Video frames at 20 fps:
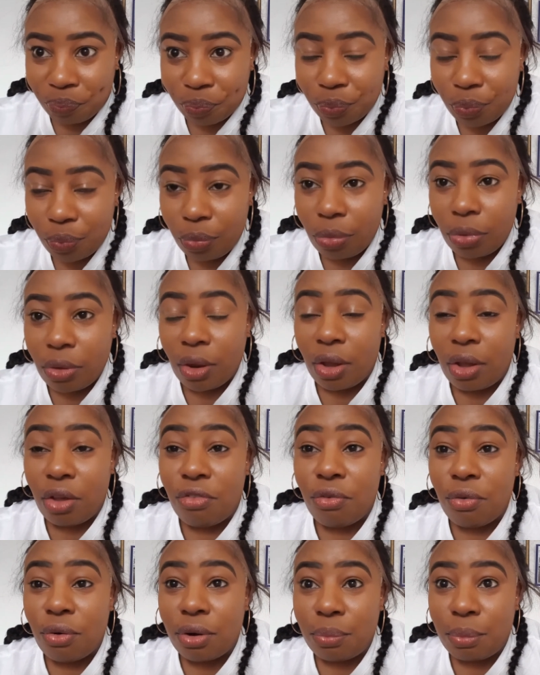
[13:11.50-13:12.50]
If you want
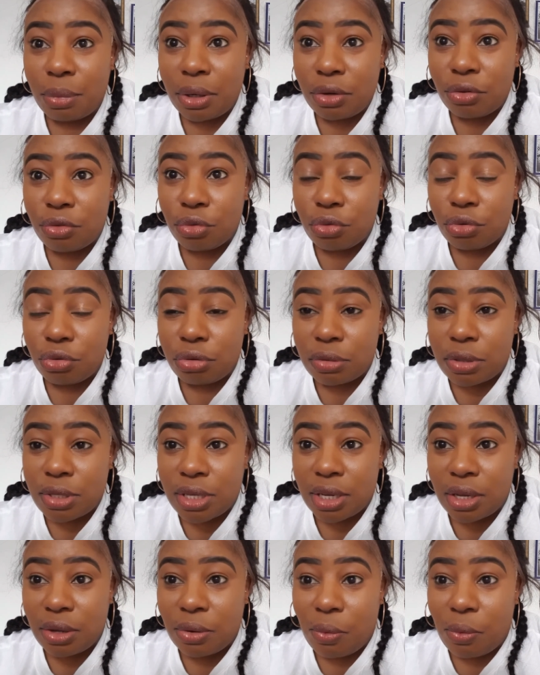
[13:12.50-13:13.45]
me to say where